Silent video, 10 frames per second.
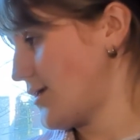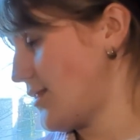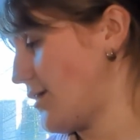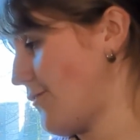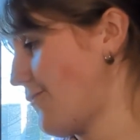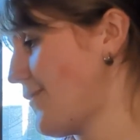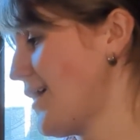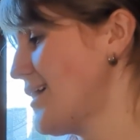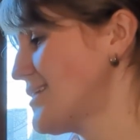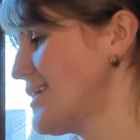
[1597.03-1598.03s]
The
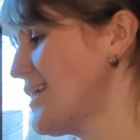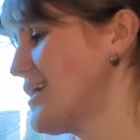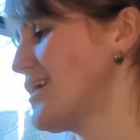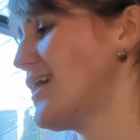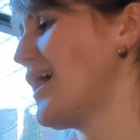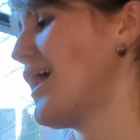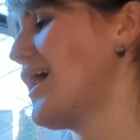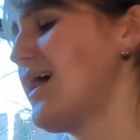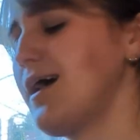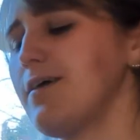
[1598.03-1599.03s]
effects that it could
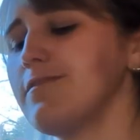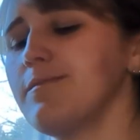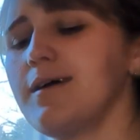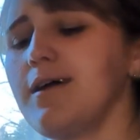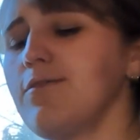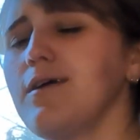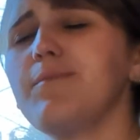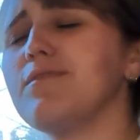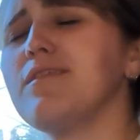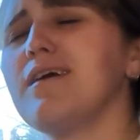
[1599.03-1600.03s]
have might
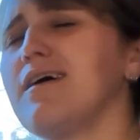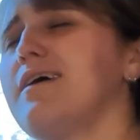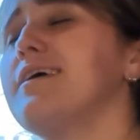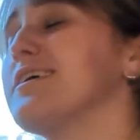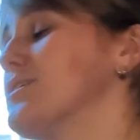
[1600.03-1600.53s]
ripple like